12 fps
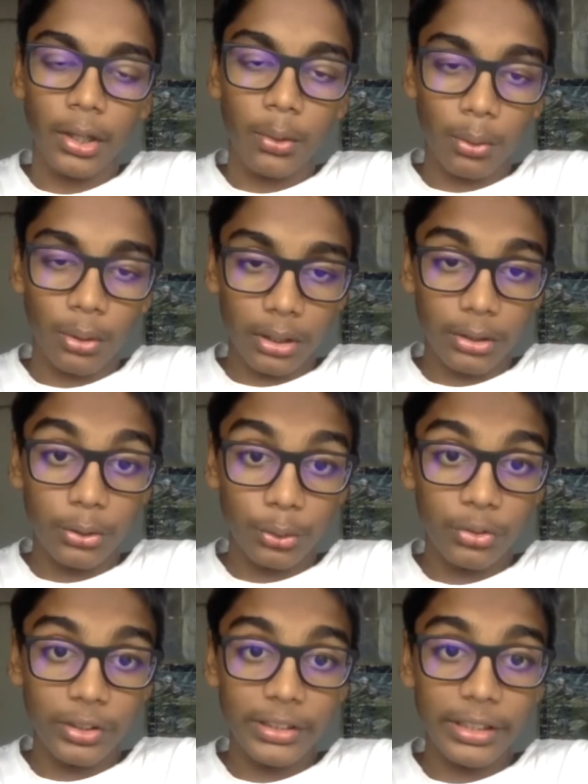you
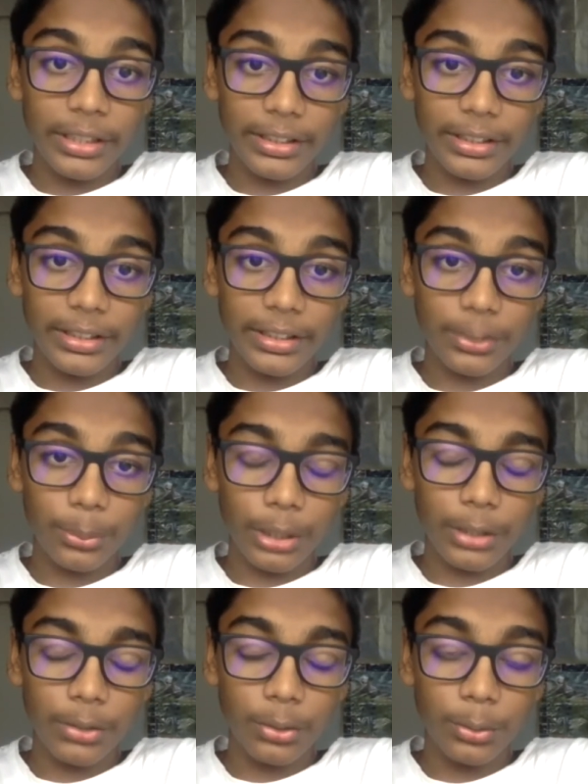see that it's a
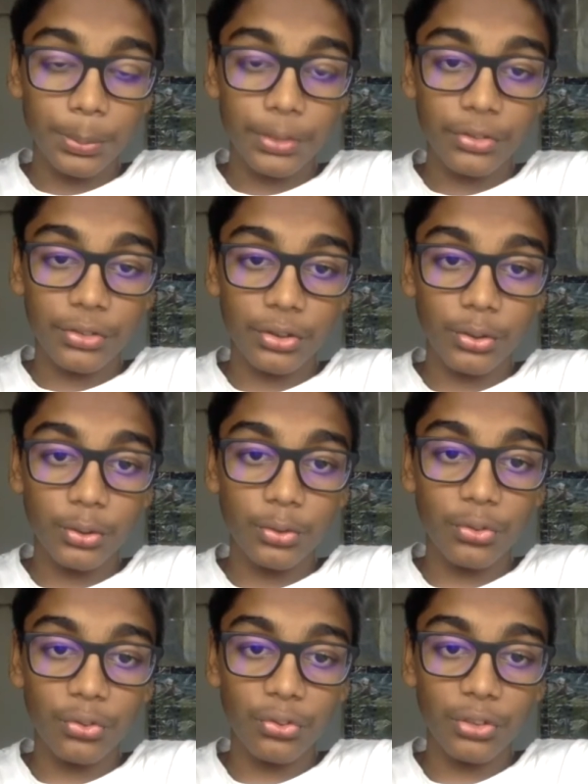very good picture, you
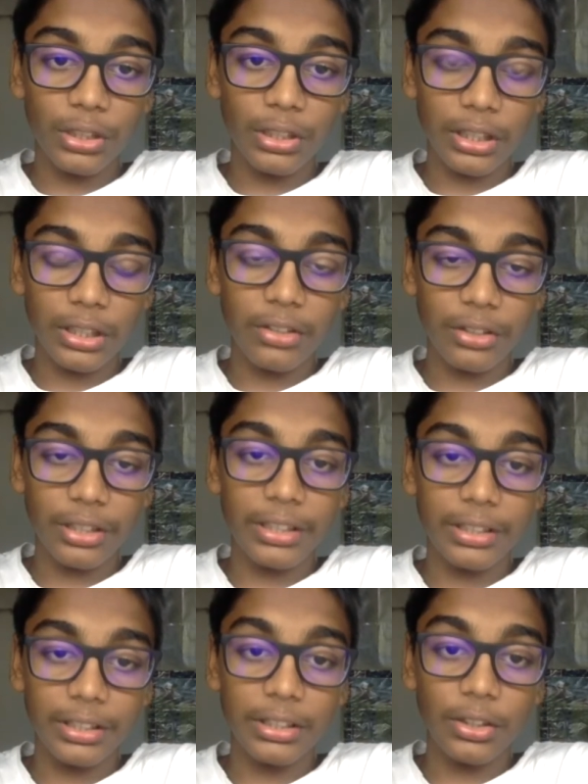feel a great
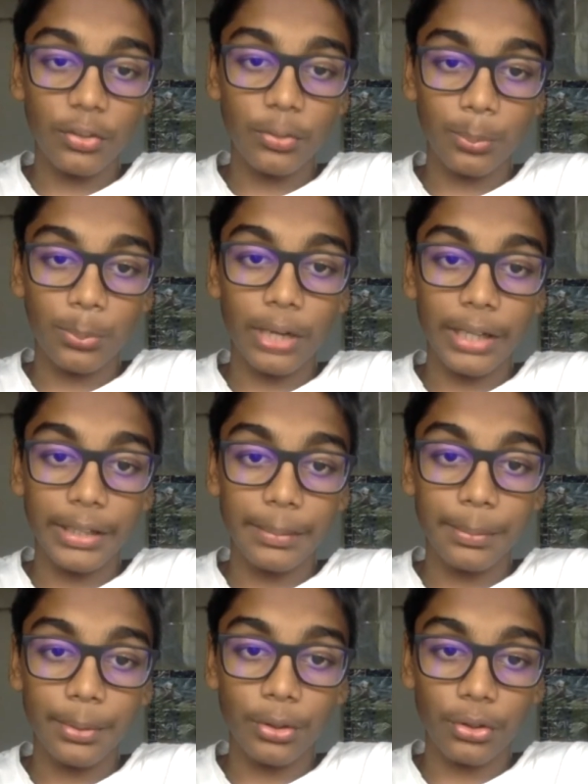deal of pride
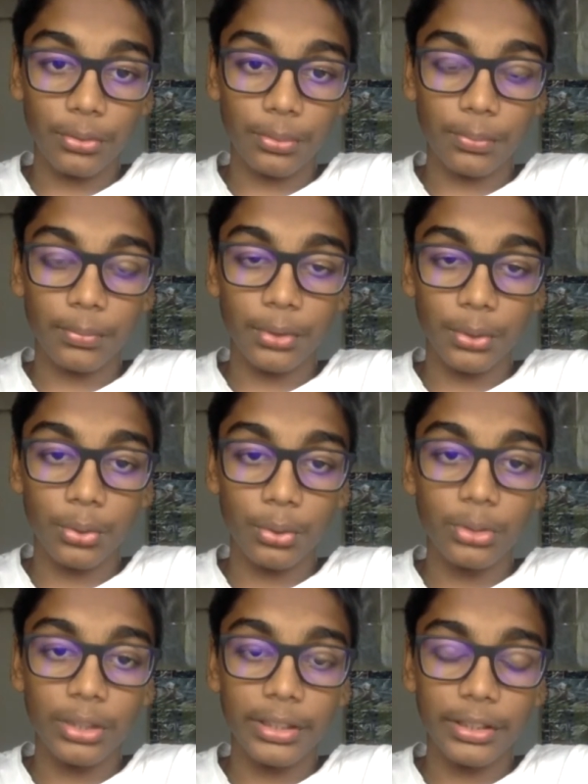because you know
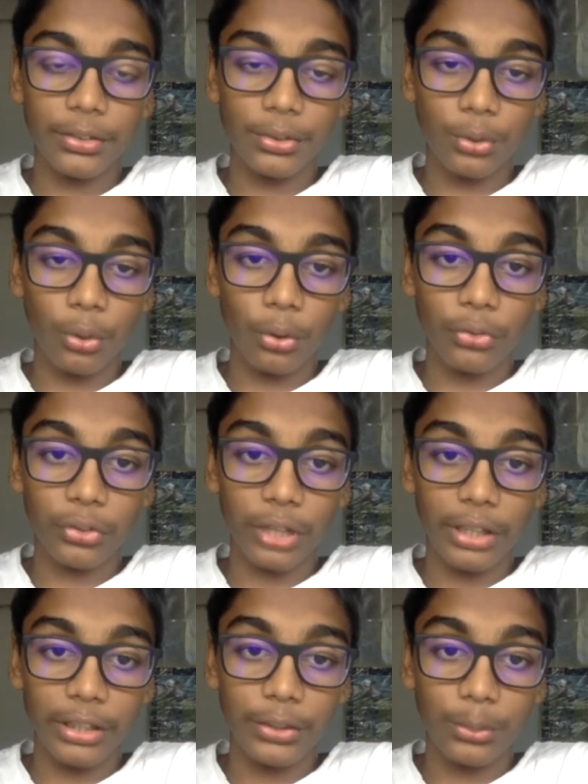that it's yours
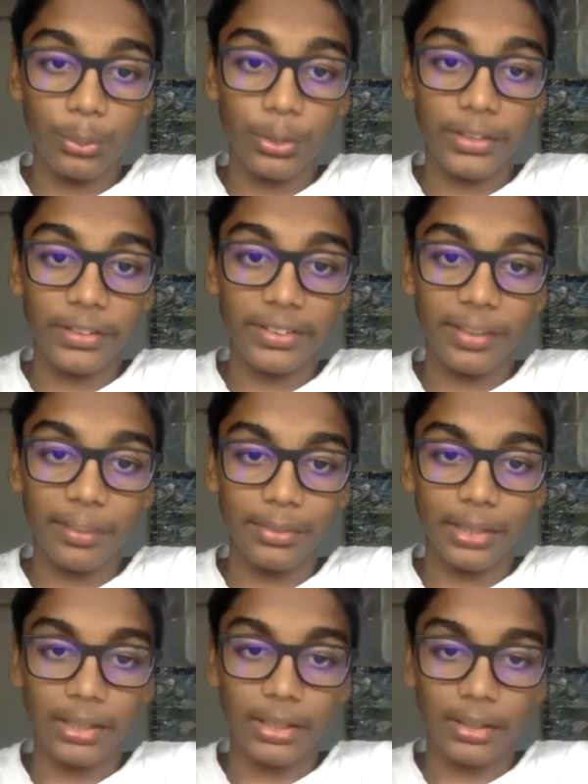and it's worth
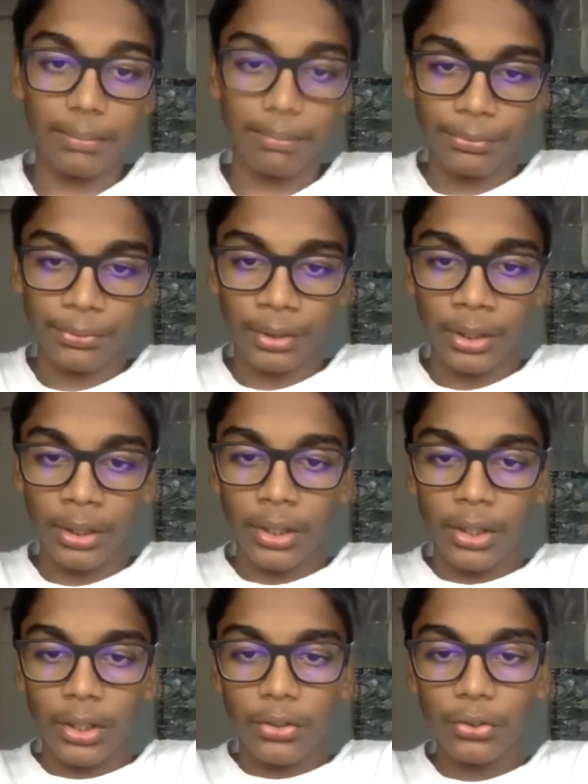something.
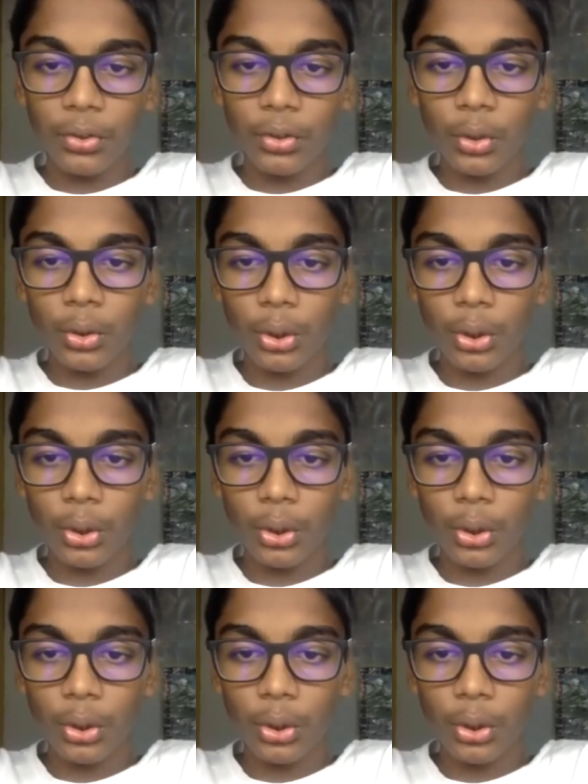So